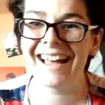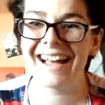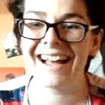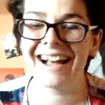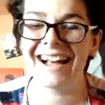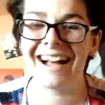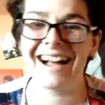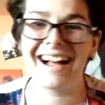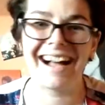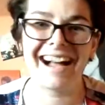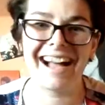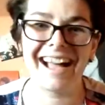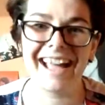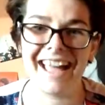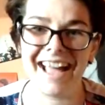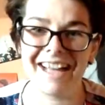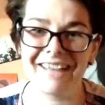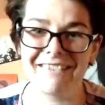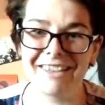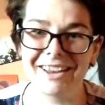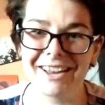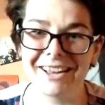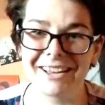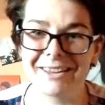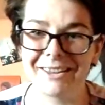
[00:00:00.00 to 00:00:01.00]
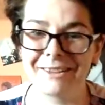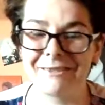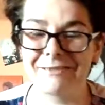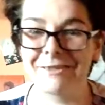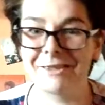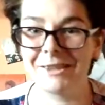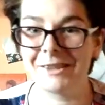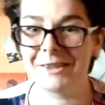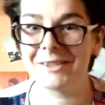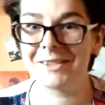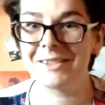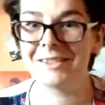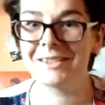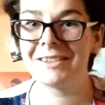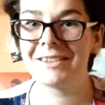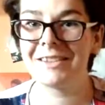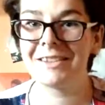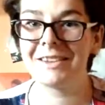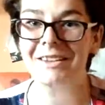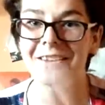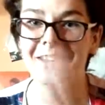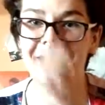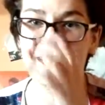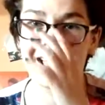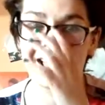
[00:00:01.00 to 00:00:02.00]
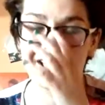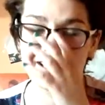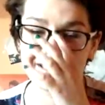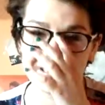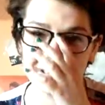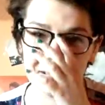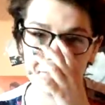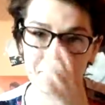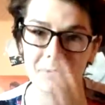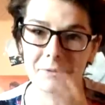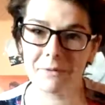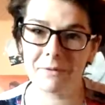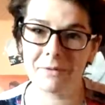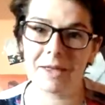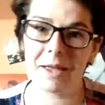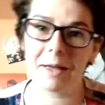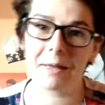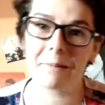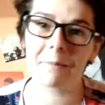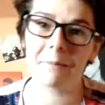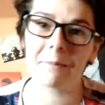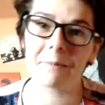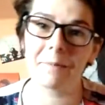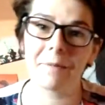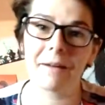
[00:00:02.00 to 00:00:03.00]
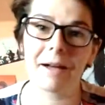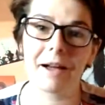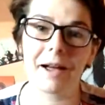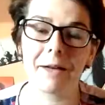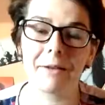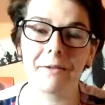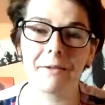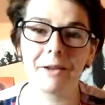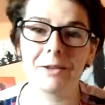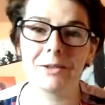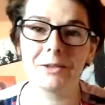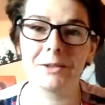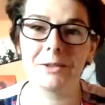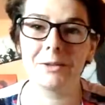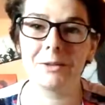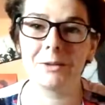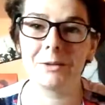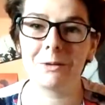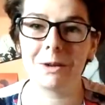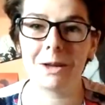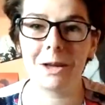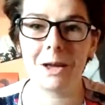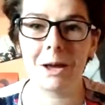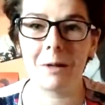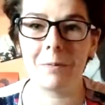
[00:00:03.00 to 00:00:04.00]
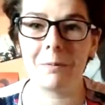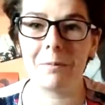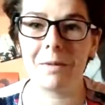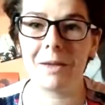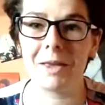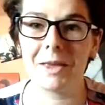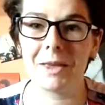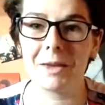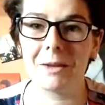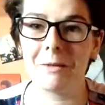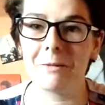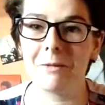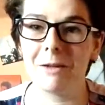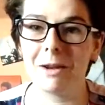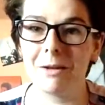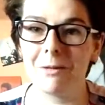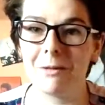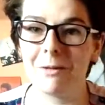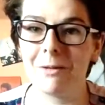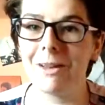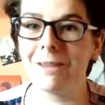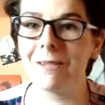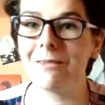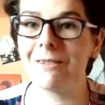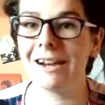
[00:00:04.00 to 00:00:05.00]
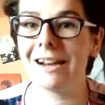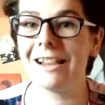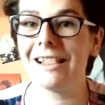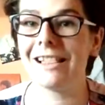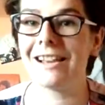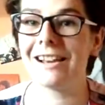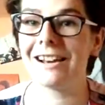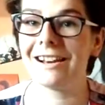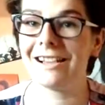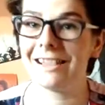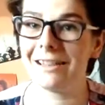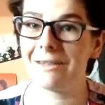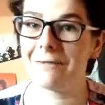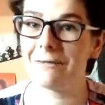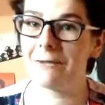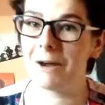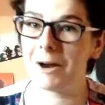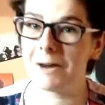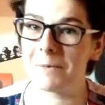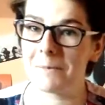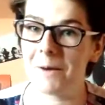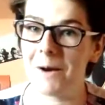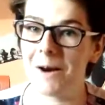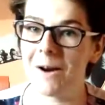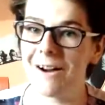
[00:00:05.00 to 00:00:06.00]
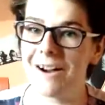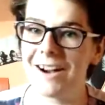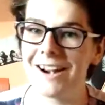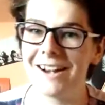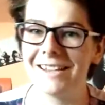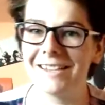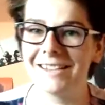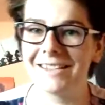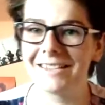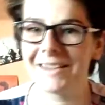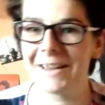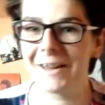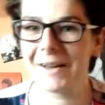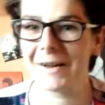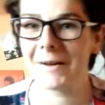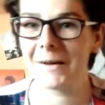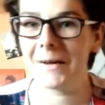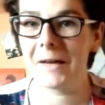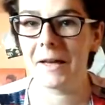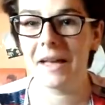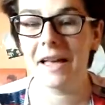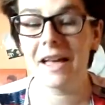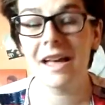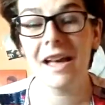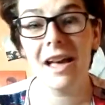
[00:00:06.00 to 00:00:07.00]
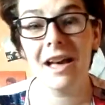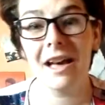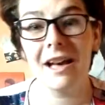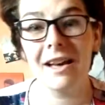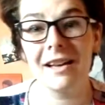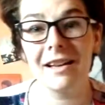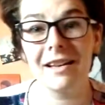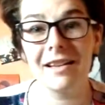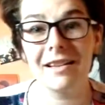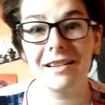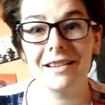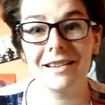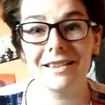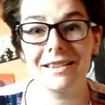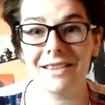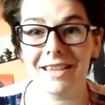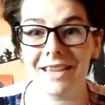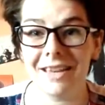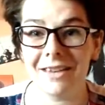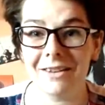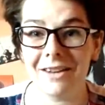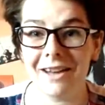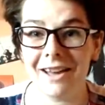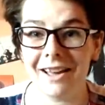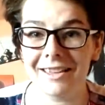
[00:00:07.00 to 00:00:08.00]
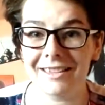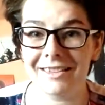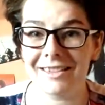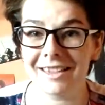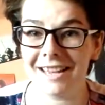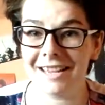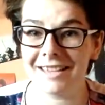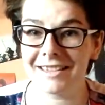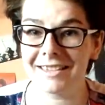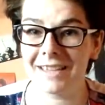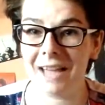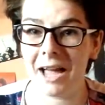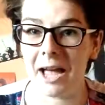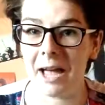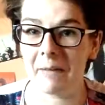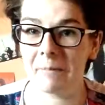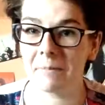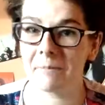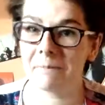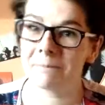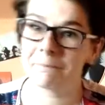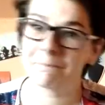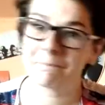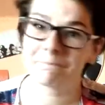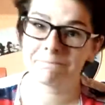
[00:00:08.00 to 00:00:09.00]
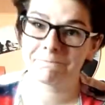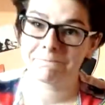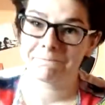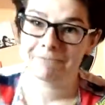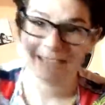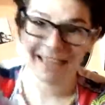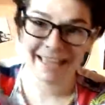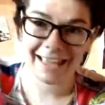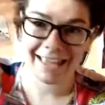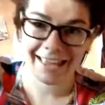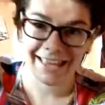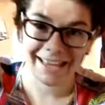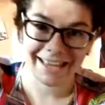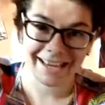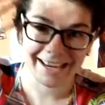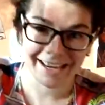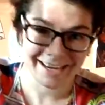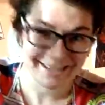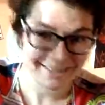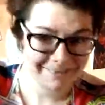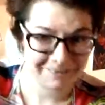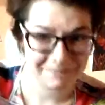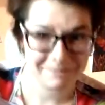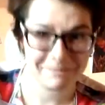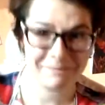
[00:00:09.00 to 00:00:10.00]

I have a lot of those too, and some of them I want to recommend you with really warm heart. So see you guys next time. Take care.